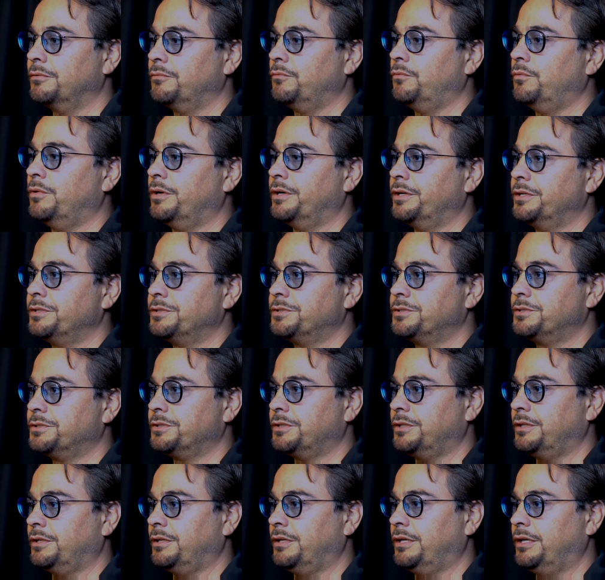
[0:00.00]
was
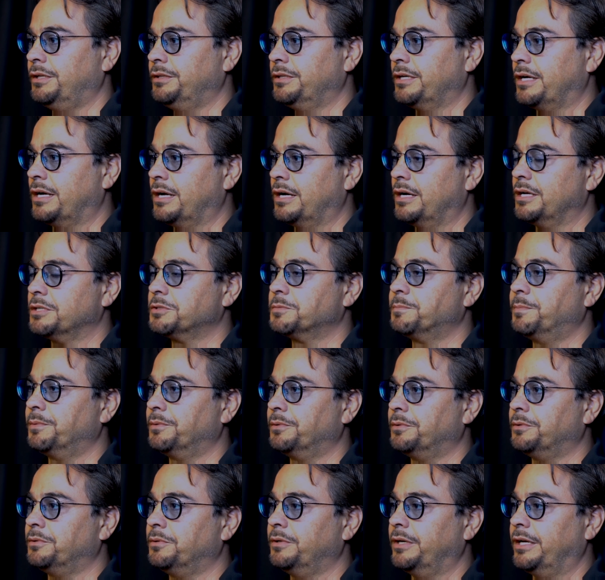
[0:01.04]
in the
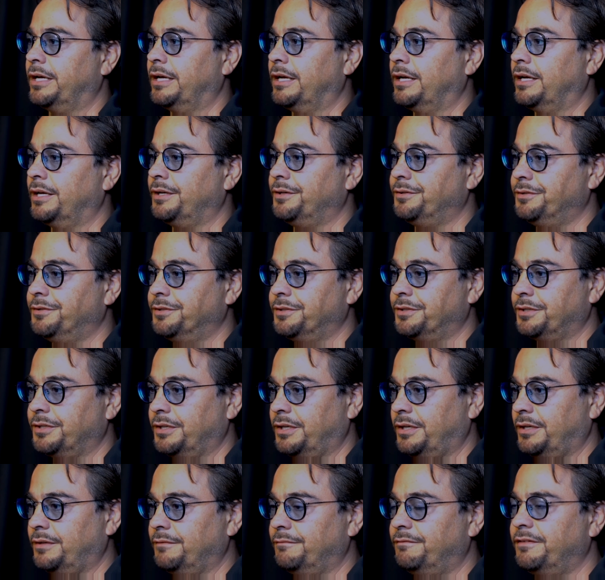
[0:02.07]
hospital and
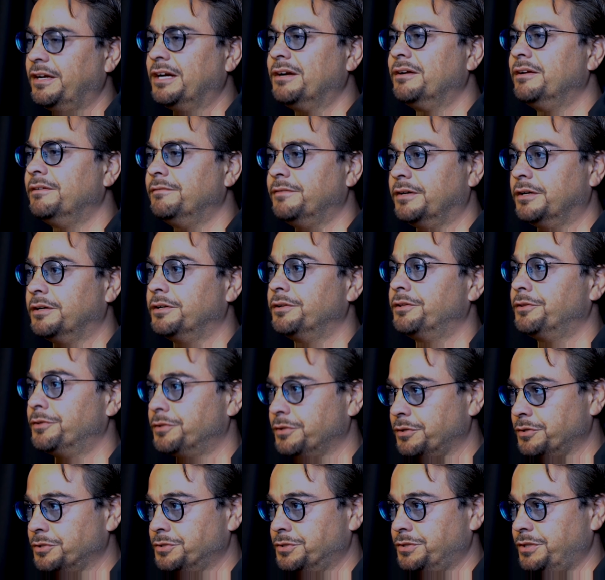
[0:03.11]
very, very
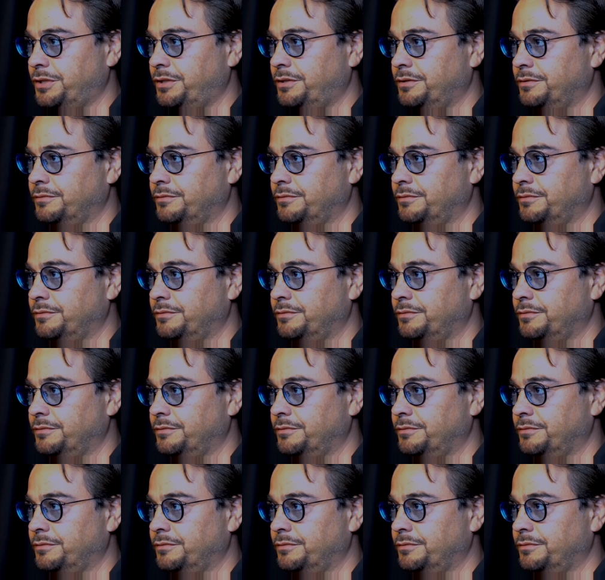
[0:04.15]
thirsty.